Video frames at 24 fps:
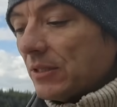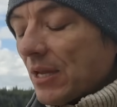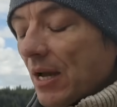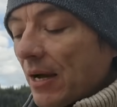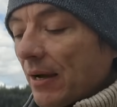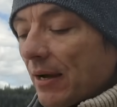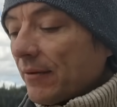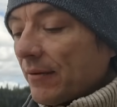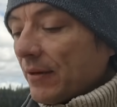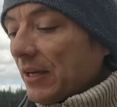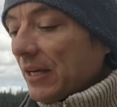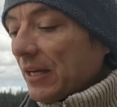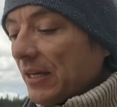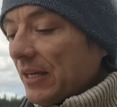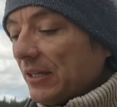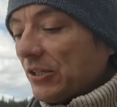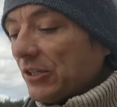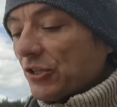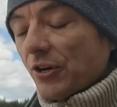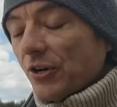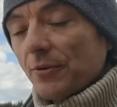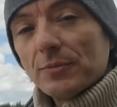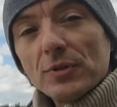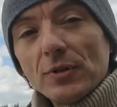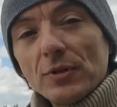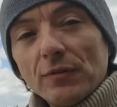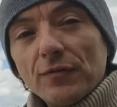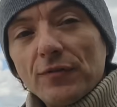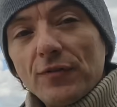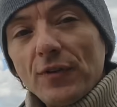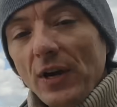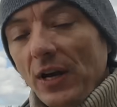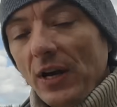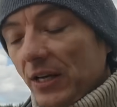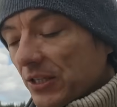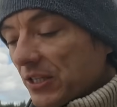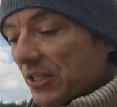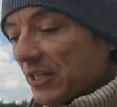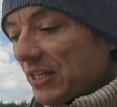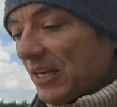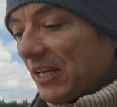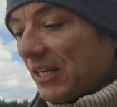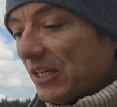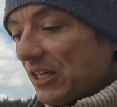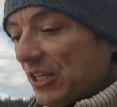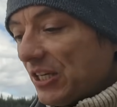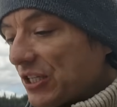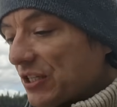uh, in terms of uh,
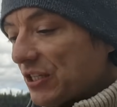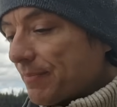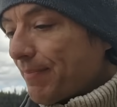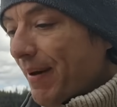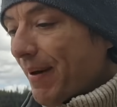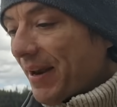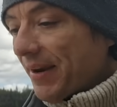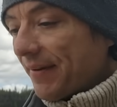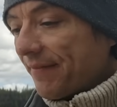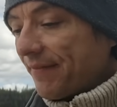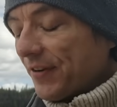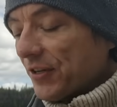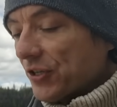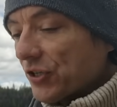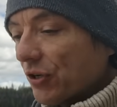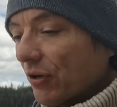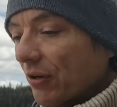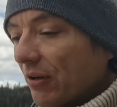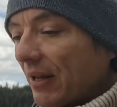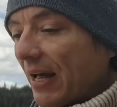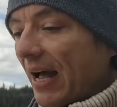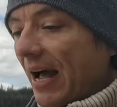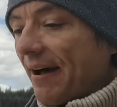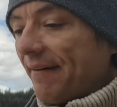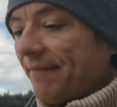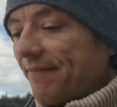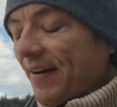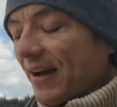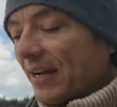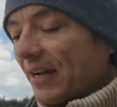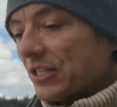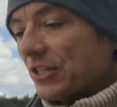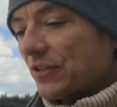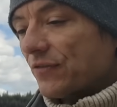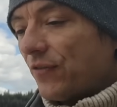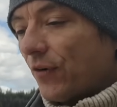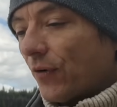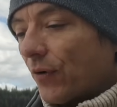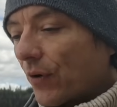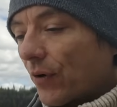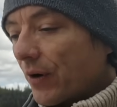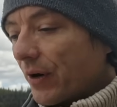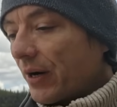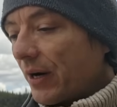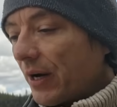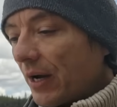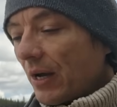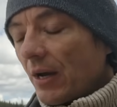seeing these beneficial effects
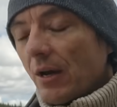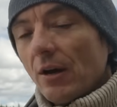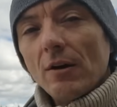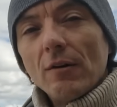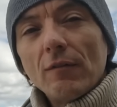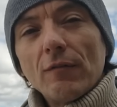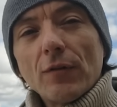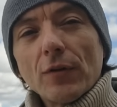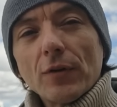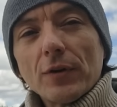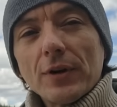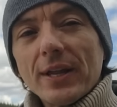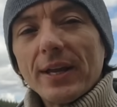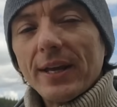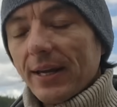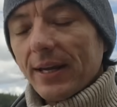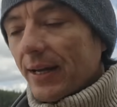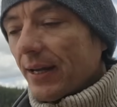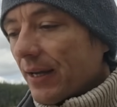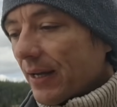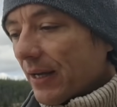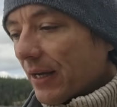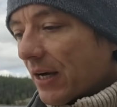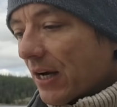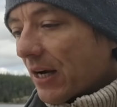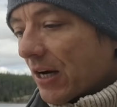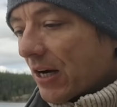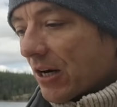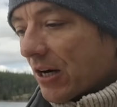for for the